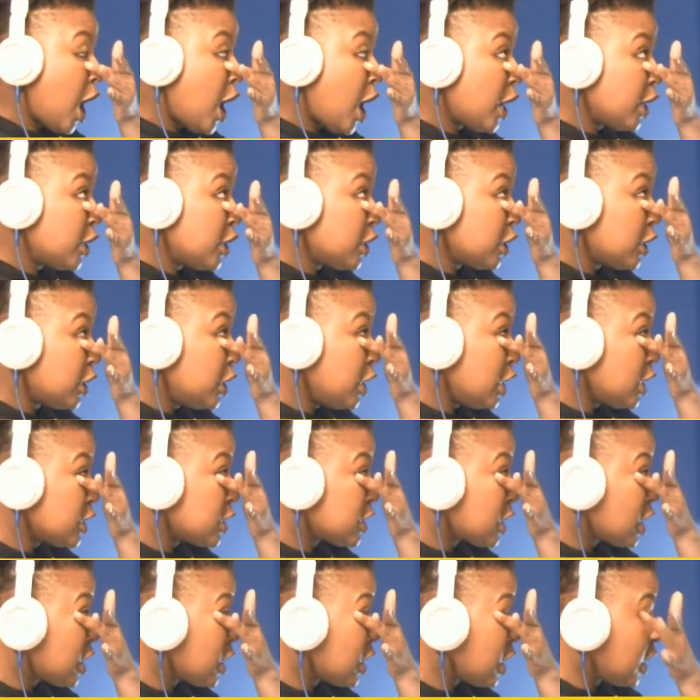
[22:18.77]
And here's
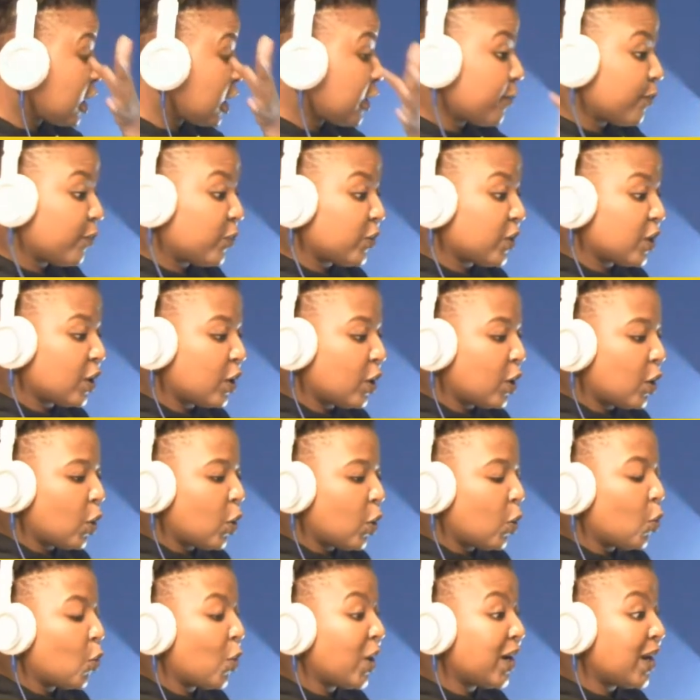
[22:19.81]
the thing.
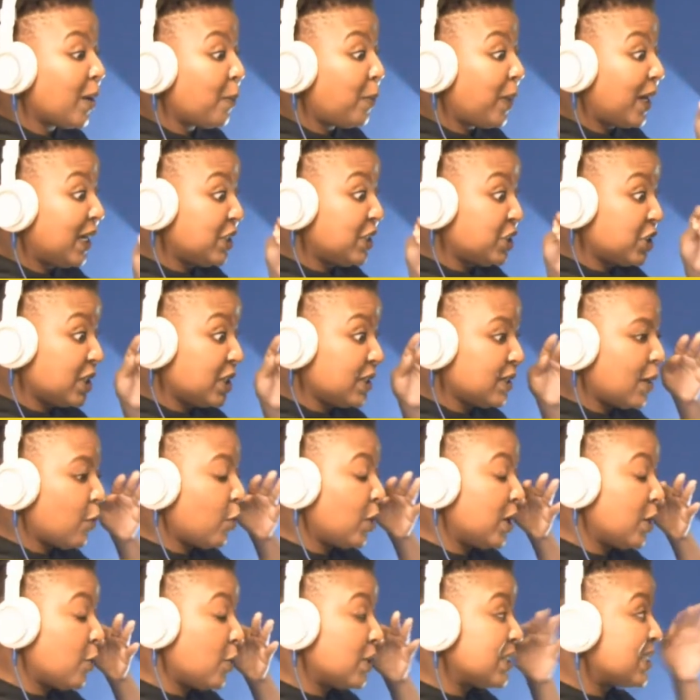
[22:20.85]
When a patient,
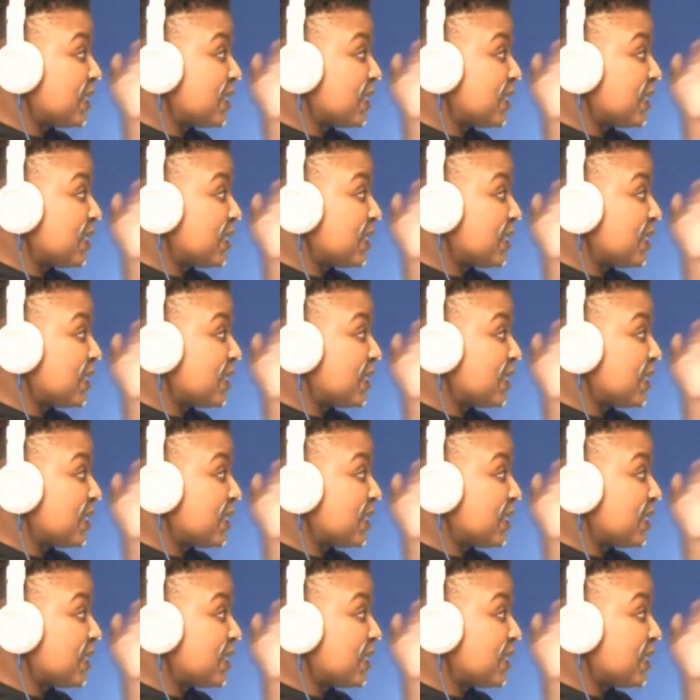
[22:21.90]
when